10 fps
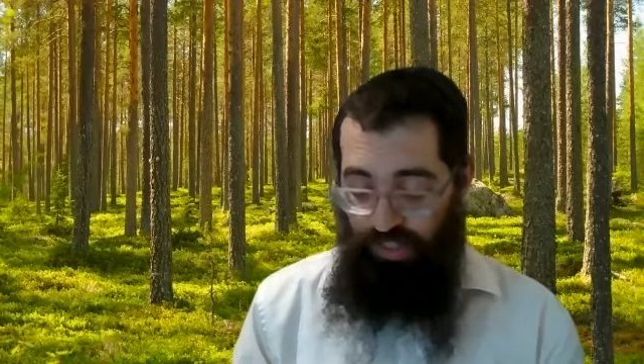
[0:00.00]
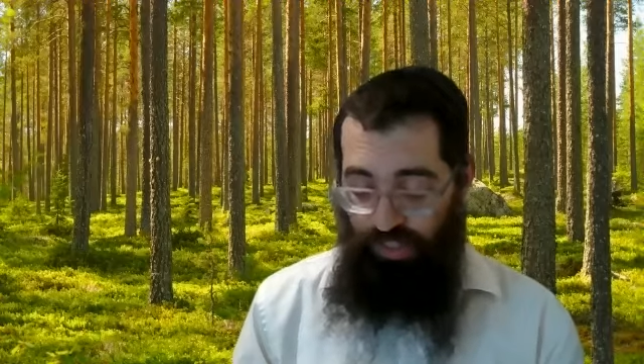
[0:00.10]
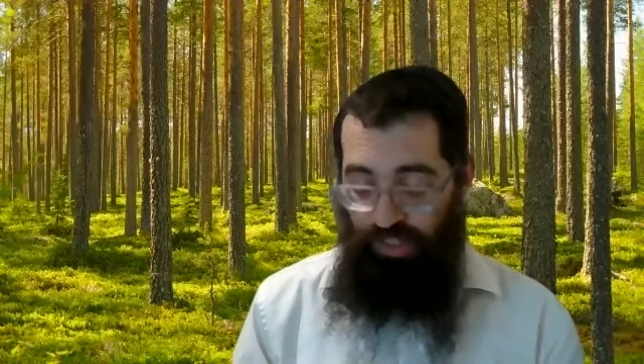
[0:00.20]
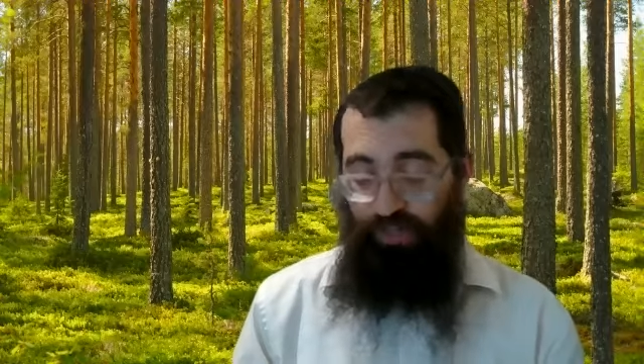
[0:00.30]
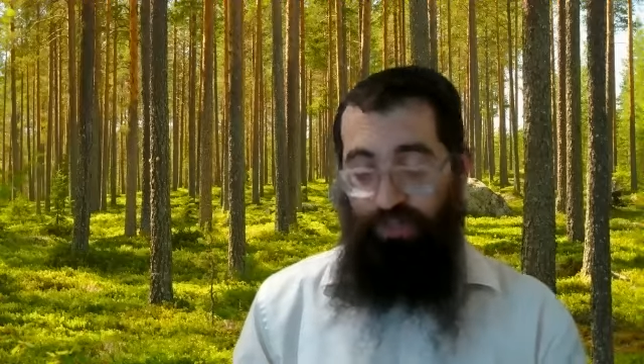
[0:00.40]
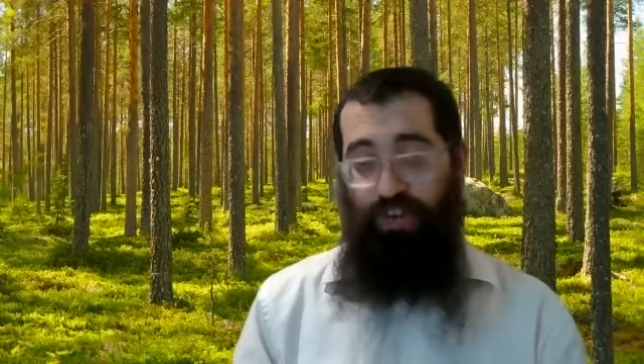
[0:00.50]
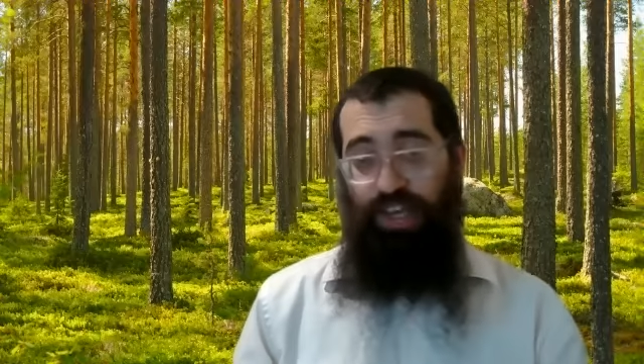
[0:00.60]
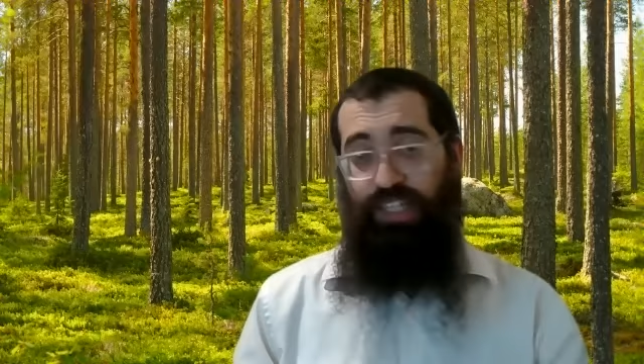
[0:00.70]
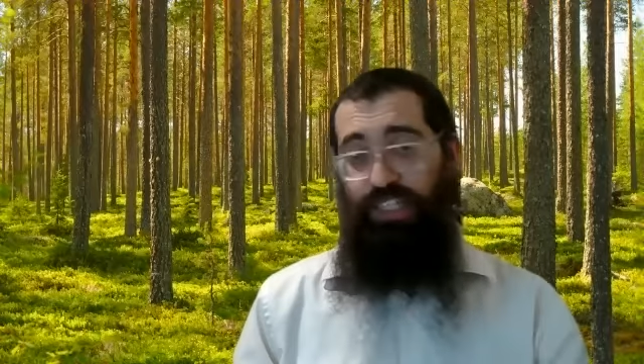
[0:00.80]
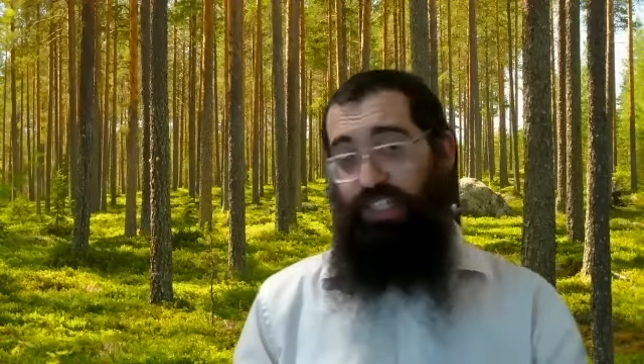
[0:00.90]
a little
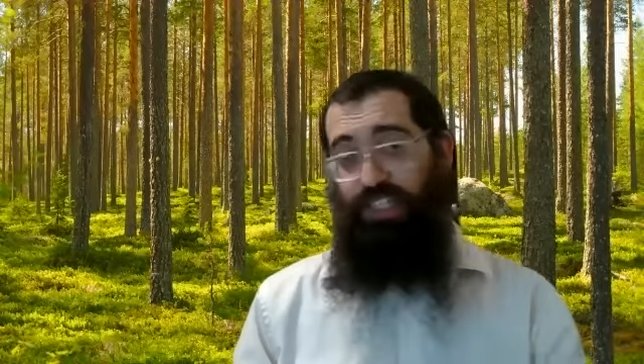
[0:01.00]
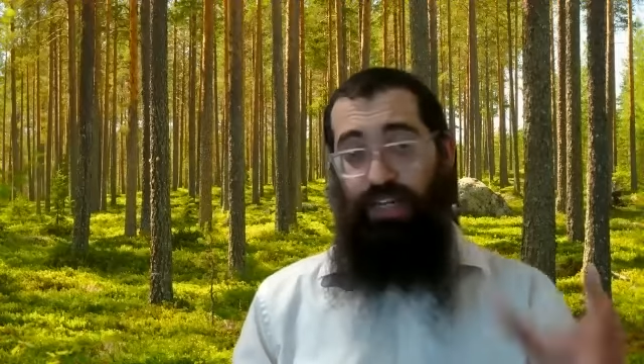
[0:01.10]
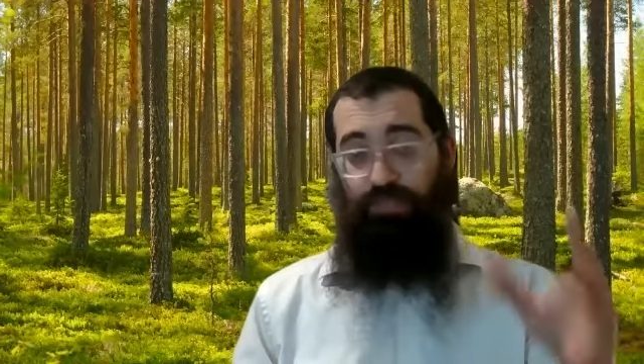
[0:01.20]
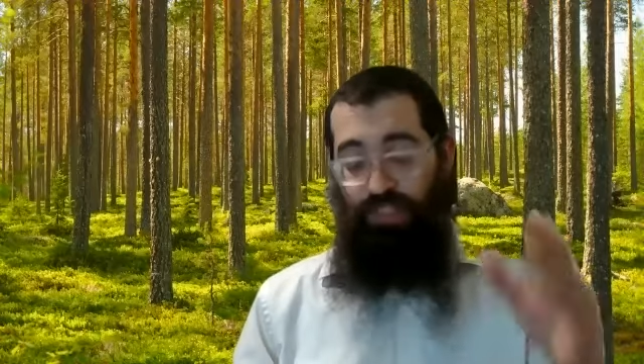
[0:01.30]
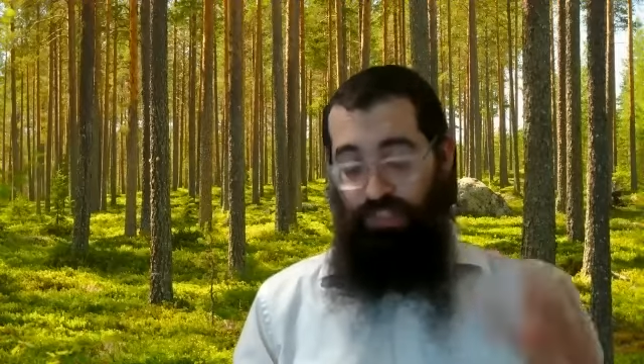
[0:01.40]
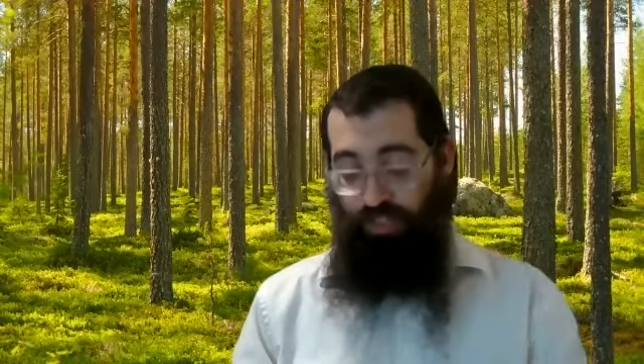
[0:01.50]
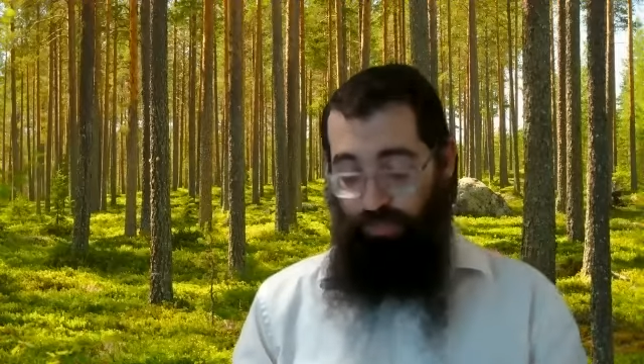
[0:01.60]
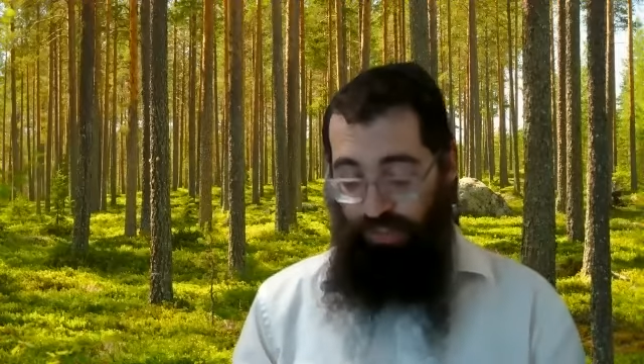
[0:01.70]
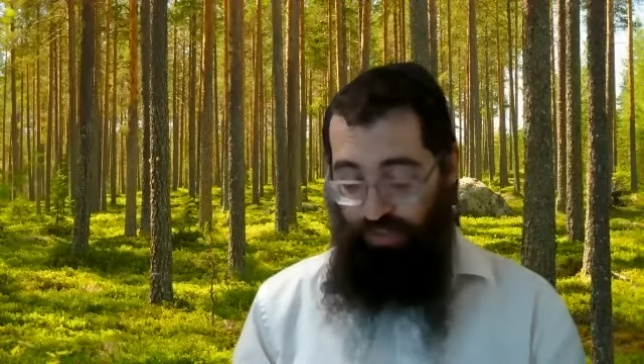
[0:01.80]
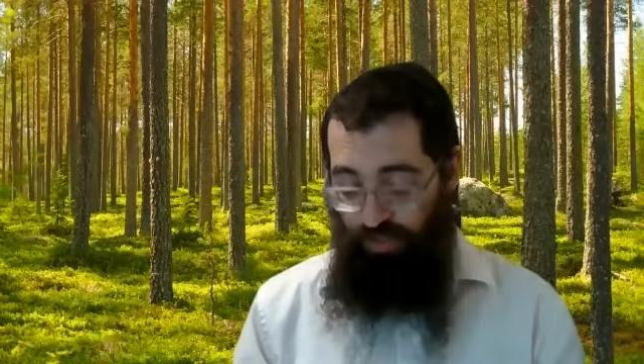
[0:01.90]
fire that just jumps into the
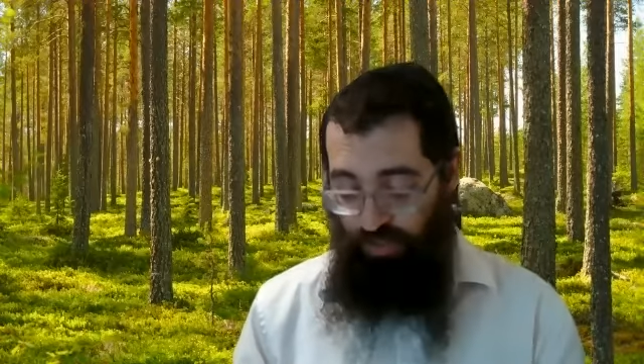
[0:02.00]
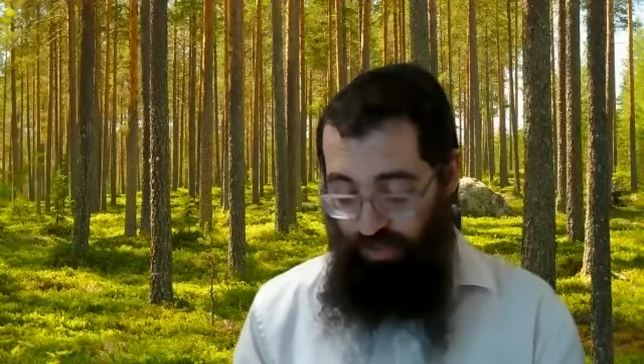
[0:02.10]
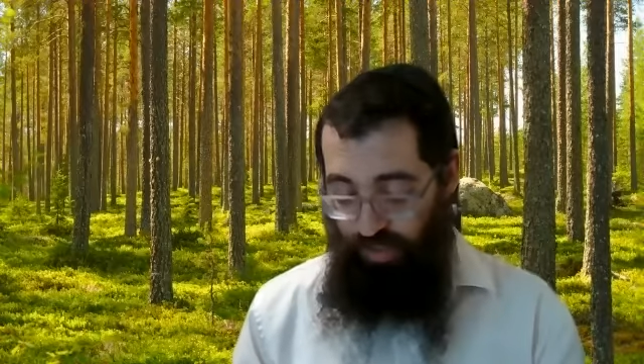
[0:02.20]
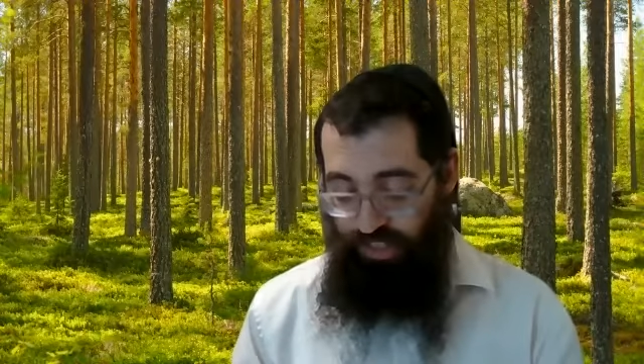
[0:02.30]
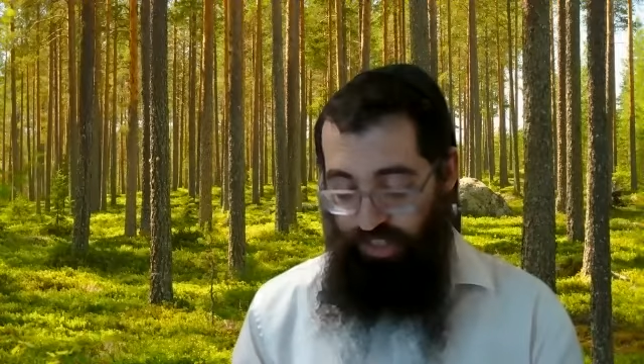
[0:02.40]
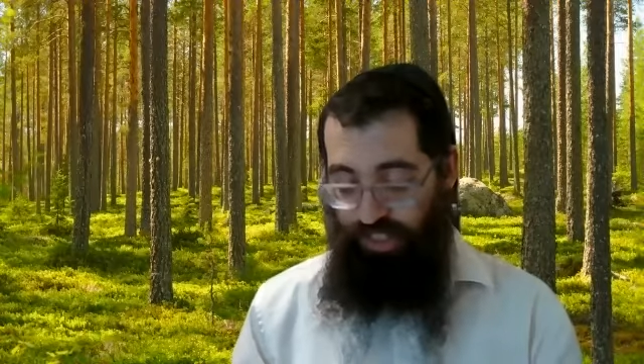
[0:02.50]
big torch,